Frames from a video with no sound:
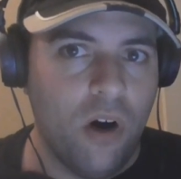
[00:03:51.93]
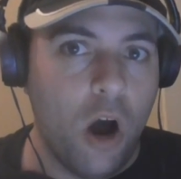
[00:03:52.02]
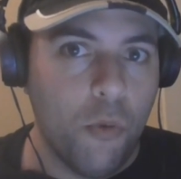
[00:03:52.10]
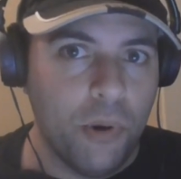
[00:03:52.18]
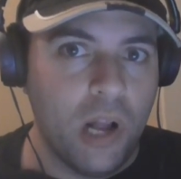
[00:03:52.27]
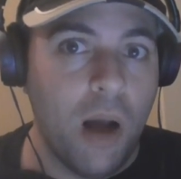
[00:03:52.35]

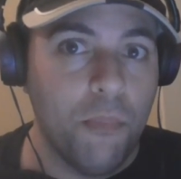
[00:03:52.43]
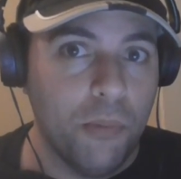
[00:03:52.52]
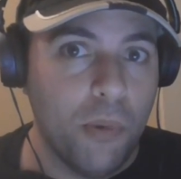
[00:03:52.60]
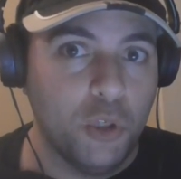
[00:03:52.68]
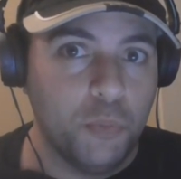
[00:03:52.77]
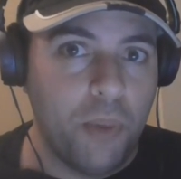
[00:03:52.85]
I'll become
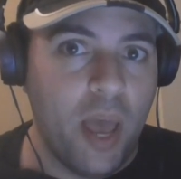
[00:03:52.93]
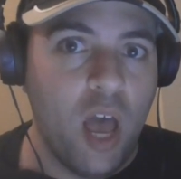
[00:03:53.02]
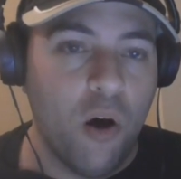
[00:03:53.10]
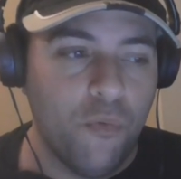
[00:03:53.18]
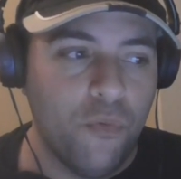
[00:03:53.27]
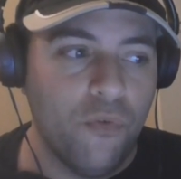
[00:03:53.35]
the most
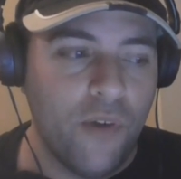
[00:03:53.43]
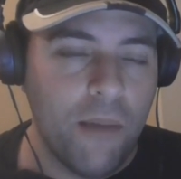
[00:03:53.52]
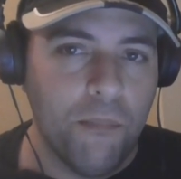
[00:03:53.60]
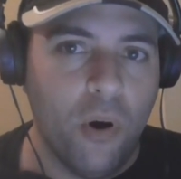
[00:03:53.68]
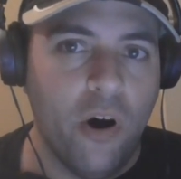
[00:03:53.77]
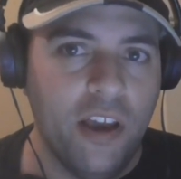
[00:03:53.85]
powerful
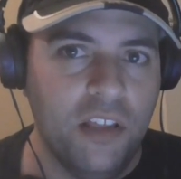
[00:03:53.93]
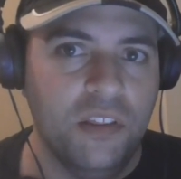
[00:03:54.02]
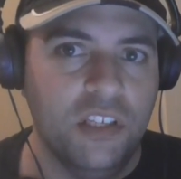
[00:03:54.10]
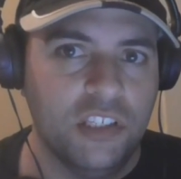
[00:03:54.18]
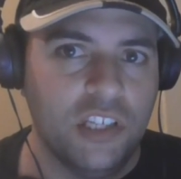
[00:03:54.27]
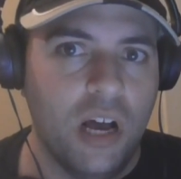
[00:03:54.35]
vampire
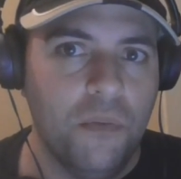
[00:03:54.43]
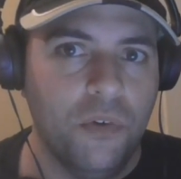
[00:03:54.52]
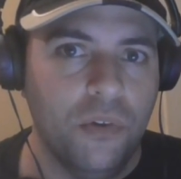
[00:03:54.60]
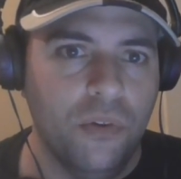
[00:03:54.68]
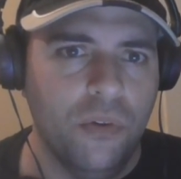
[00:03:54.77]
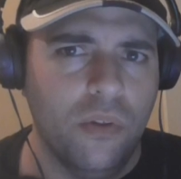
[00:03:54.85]
in this
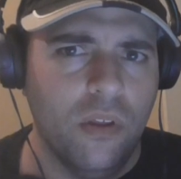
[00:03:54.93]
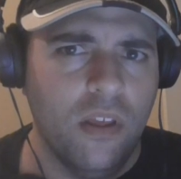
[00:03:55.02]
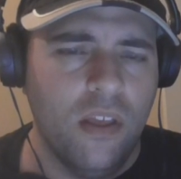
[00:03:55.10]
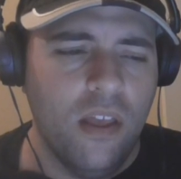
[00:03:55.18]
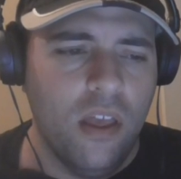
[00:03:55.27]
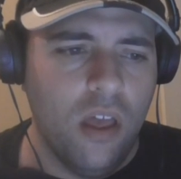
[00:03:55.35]
coven
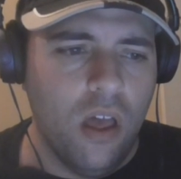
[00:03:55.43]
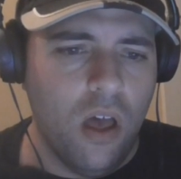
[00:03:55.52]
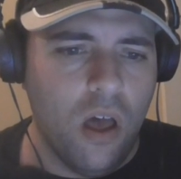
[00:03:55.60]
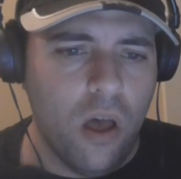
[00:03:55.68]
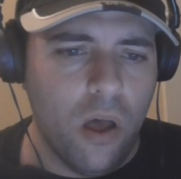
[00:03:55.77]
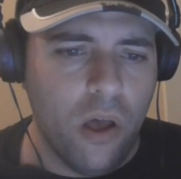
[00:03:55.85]

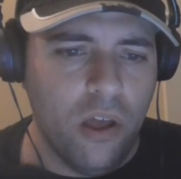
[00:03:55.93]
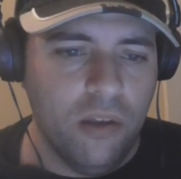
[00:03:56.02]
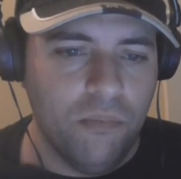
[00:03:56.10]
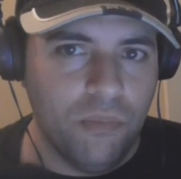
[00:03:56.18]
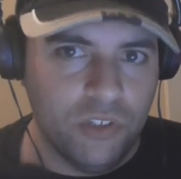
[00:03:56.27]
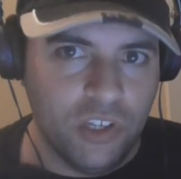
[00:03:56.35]

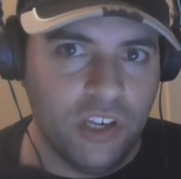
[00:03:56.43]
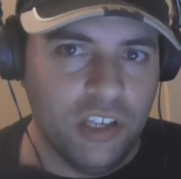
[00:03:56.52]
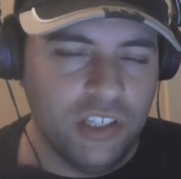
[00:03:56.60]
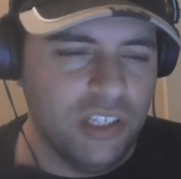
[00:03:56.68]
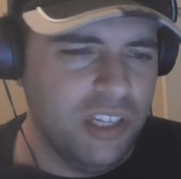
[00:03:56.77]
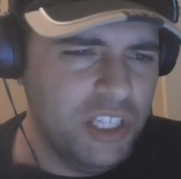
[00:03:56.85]
once I
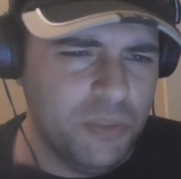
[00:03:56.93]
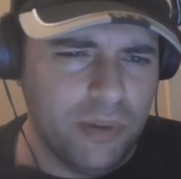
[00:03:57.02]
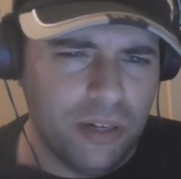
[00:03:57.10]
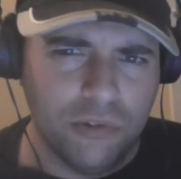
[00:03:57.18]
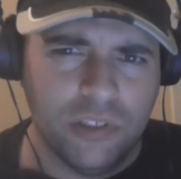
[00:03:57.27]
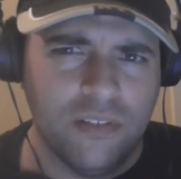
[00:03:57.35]
get Selene's
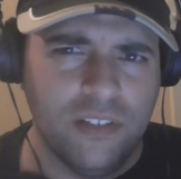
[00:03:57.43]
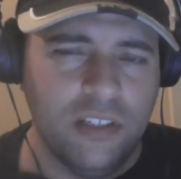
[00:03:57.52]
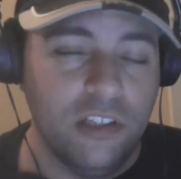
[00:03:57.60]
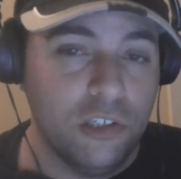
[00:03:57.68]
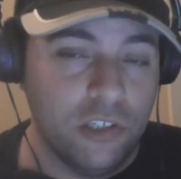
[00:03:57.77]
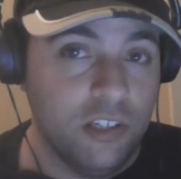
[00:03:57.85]
blood or something.
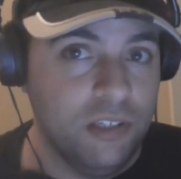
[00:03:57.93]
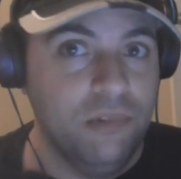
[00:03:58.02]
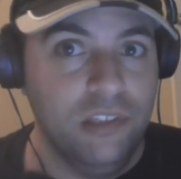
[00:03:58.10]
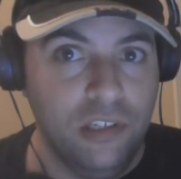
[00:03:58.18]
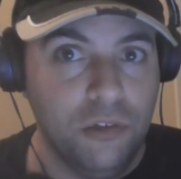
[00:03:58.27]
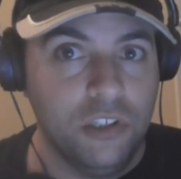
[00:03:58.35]
It looks like
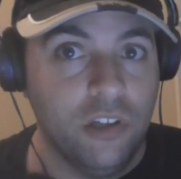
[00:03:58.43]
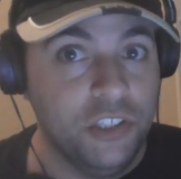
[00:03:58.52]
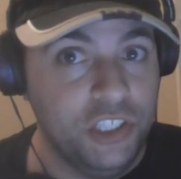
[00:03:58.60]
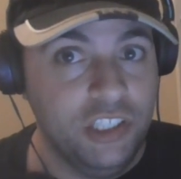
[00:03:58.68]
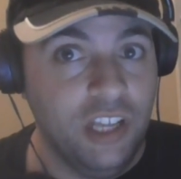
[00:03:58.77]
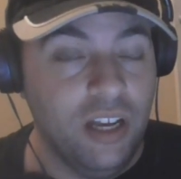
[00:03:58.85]

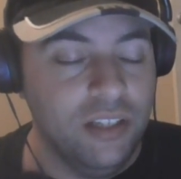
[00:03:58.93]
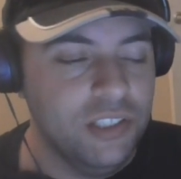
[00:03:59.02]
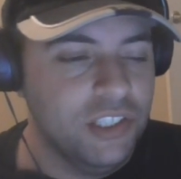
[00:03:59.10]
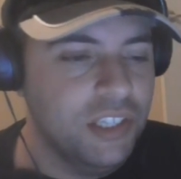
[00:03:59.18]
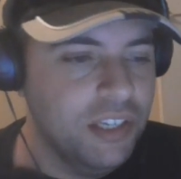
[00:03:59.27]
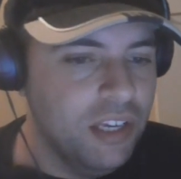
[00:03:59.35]
she
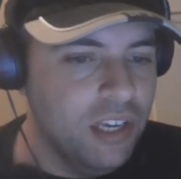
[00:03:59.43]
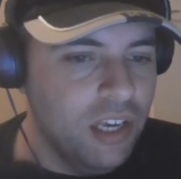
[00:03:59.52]
does.